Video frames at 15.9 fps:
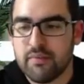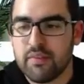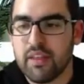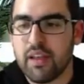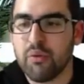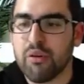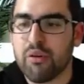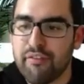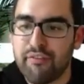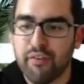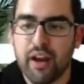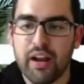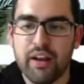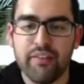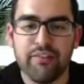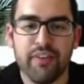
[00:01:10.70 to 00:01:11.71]
They were
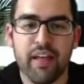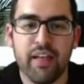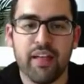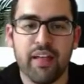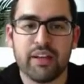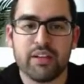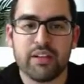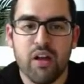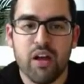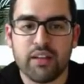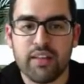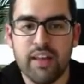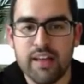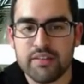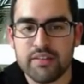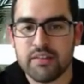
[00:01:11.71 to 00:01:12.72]
afraid of failing a drug
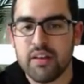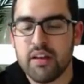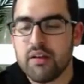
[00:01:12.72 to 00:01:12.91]
test